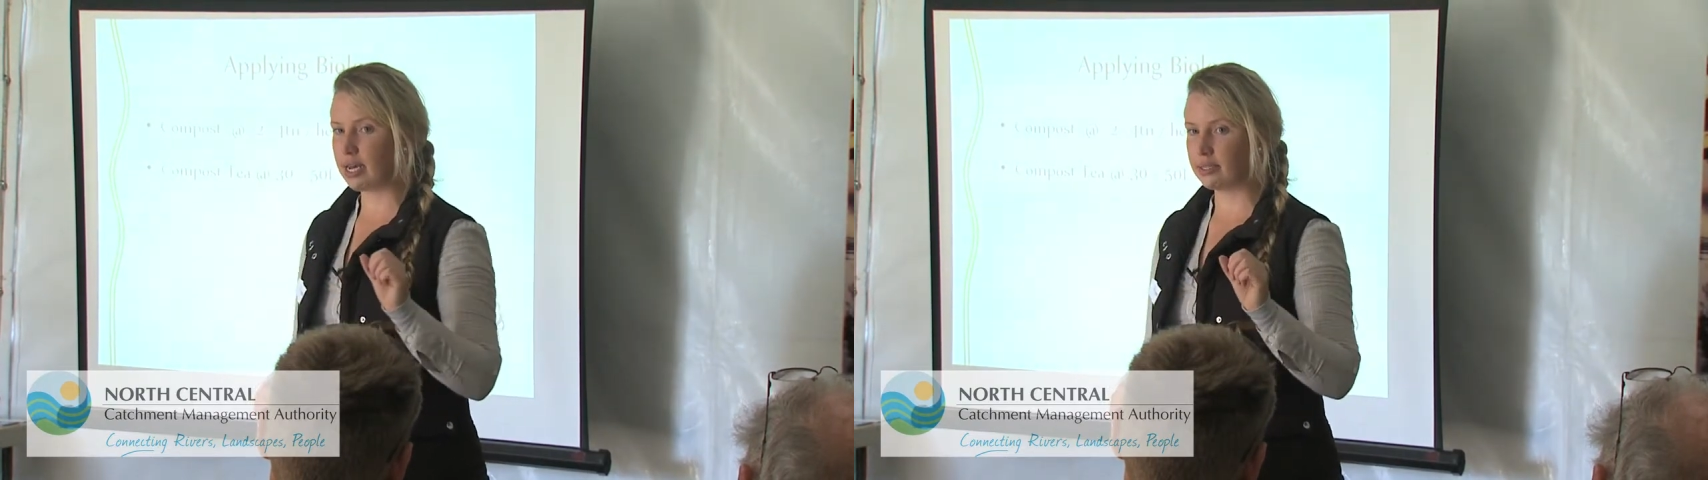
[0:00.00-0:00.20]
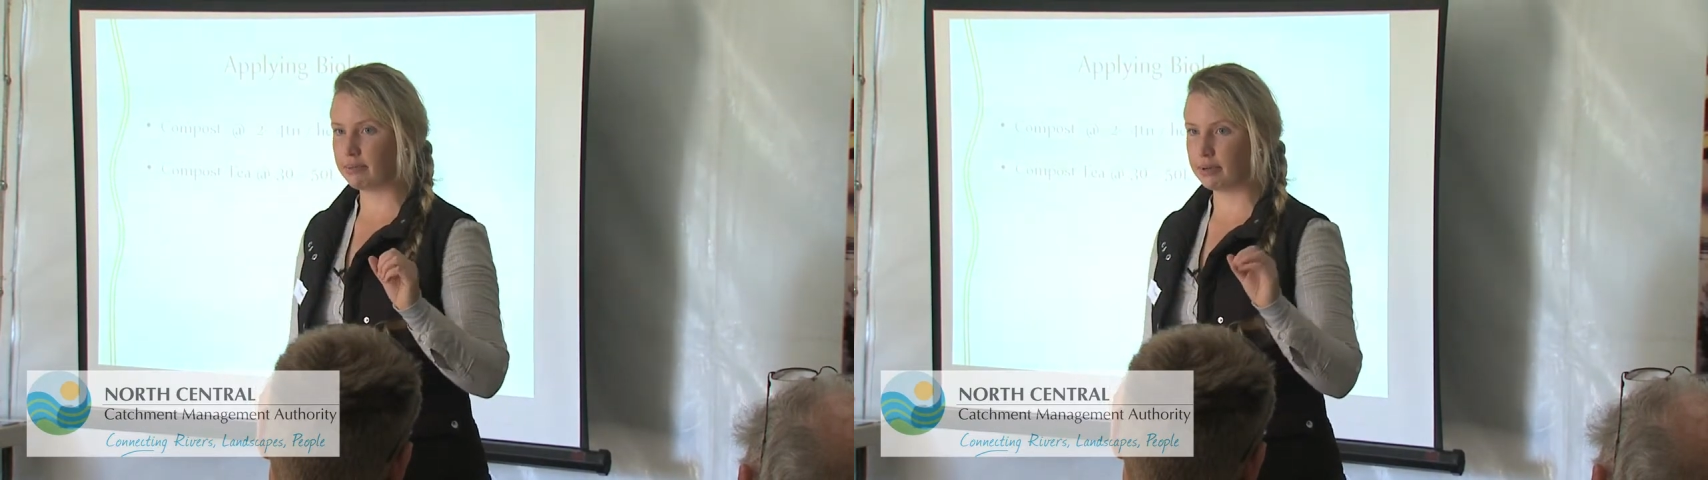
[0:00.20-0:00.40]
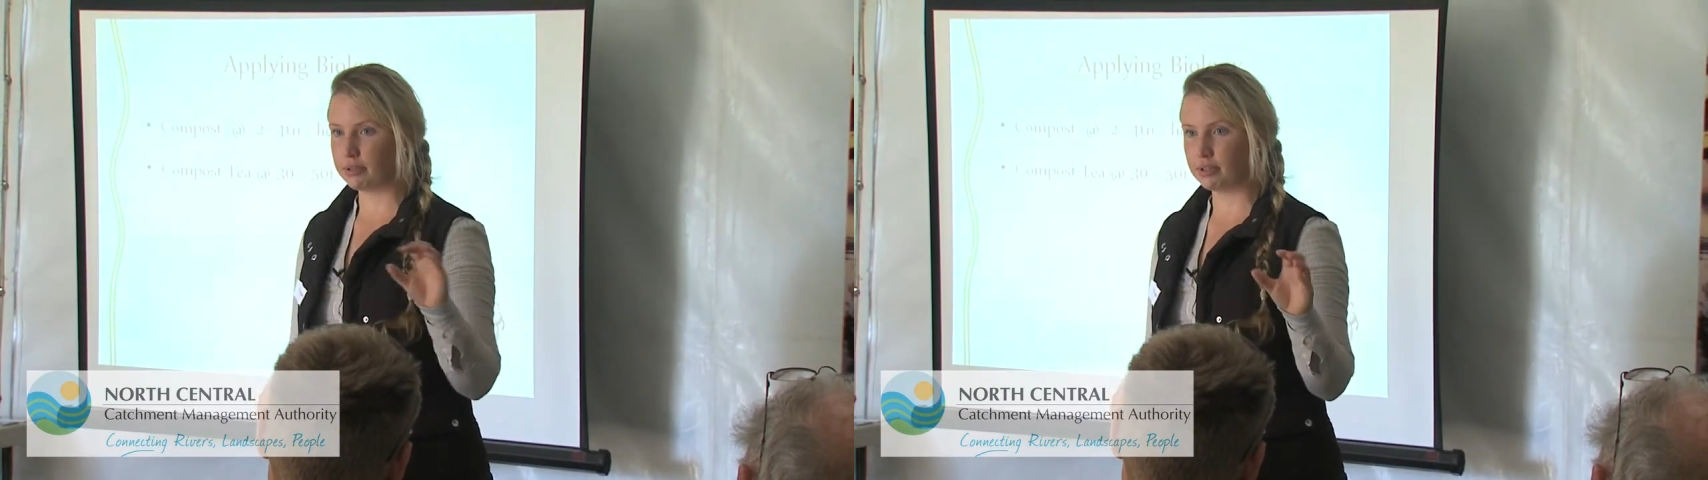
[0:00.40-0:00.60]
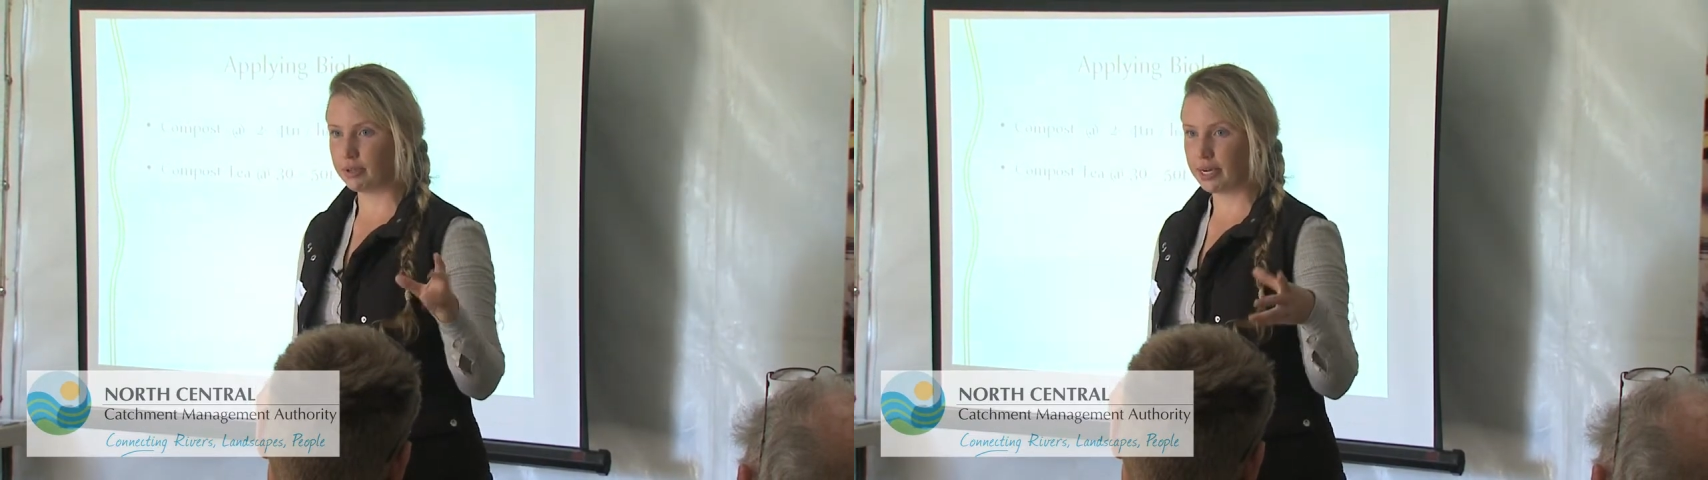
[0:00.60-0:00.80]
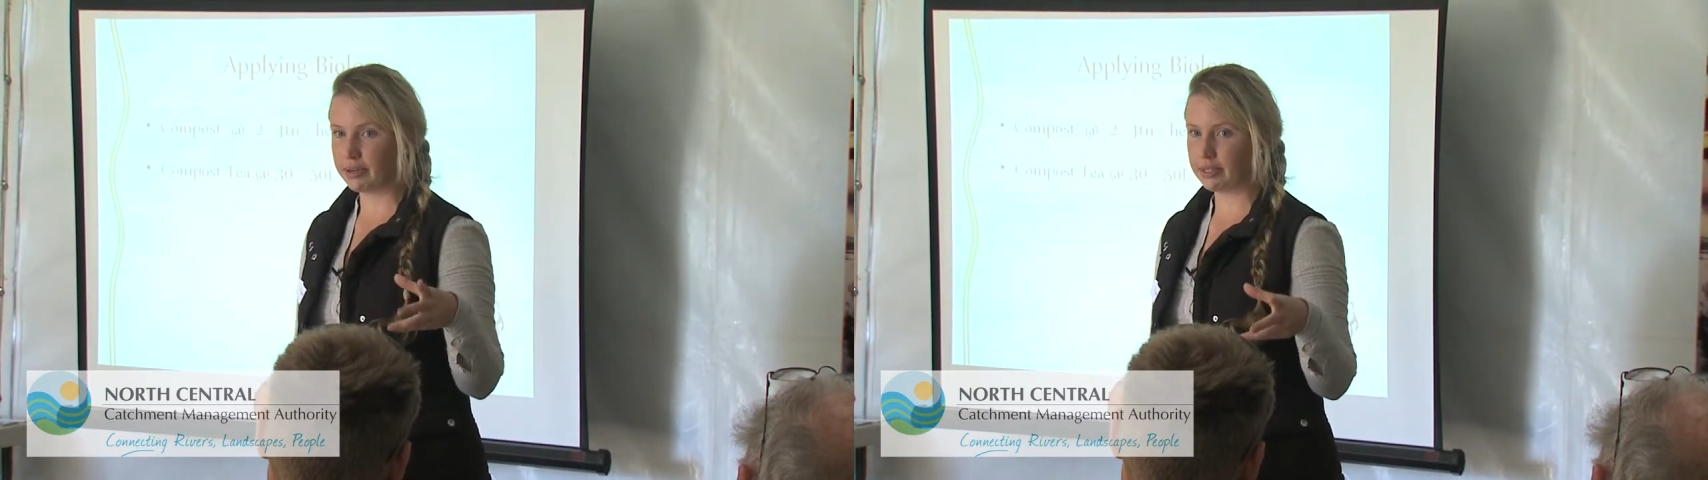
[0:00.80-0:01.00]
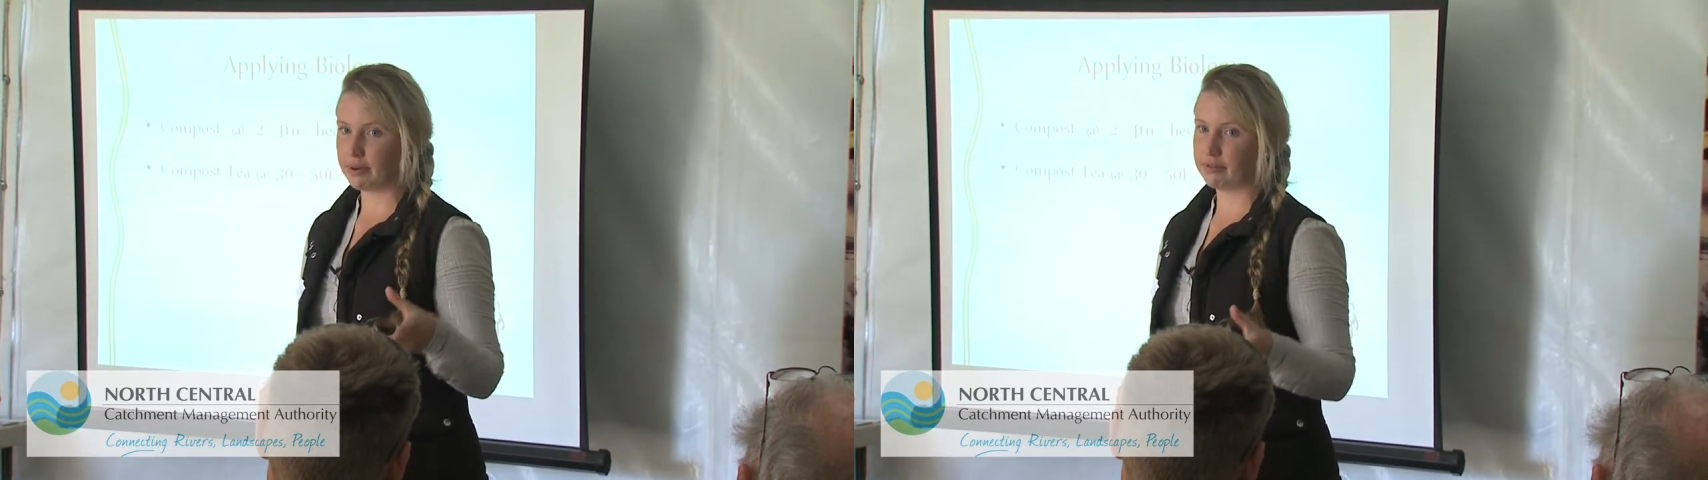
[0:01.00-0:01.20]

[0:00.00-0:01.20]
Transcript: as opposed to areas where